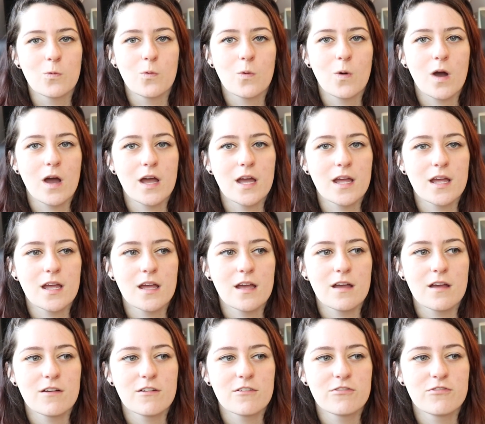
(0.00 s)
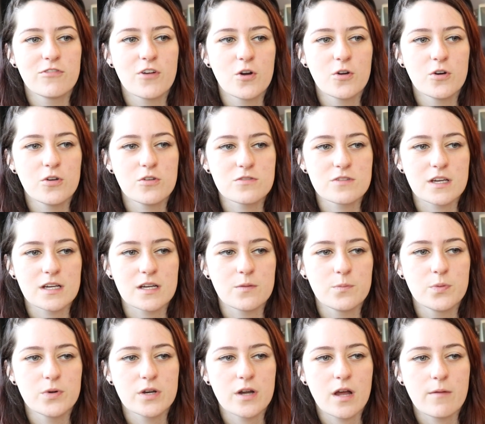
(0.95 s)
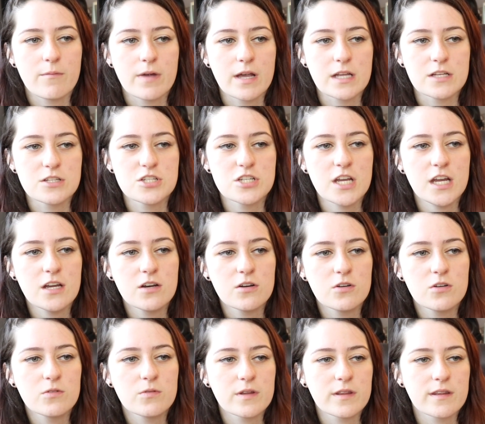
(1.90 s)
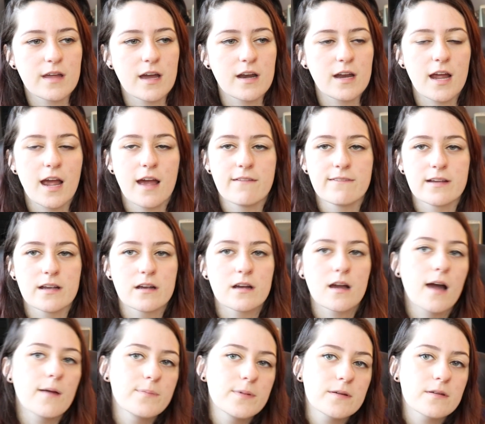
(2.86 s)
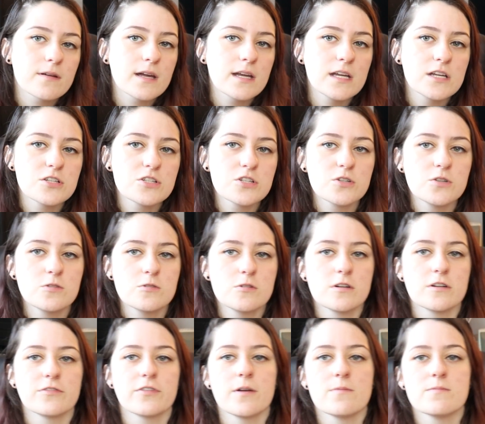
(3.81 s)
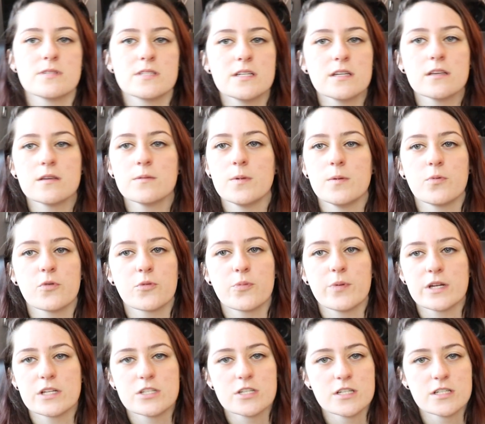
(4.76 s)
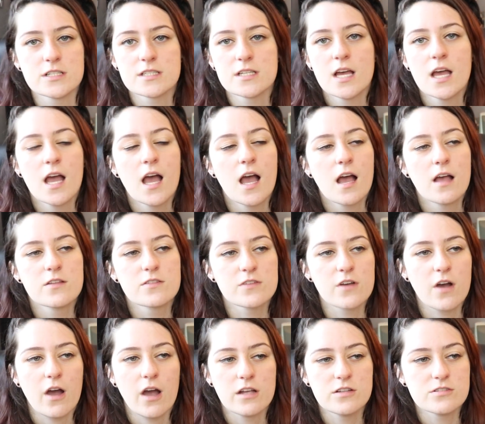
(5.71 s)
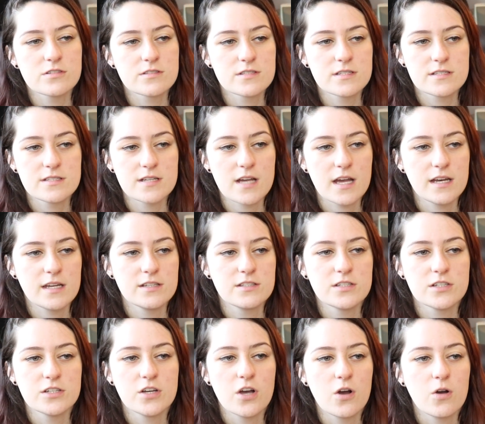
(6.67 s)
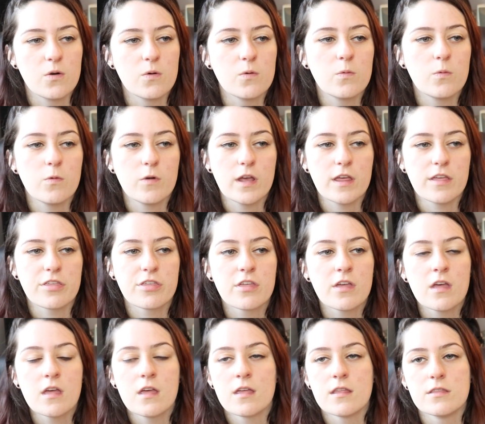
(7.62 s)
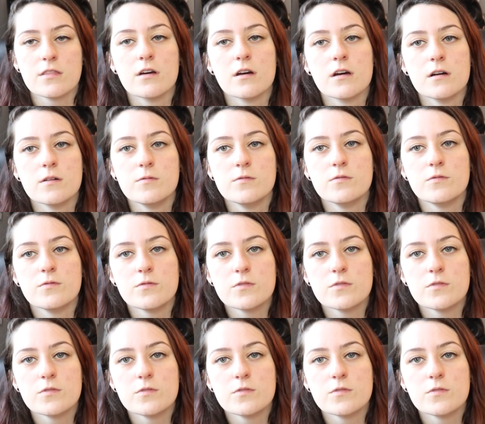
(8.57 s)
what photos I could put on my channel without it having a copyright issue or if I'm stealing people's pictures, so I just decided to go with the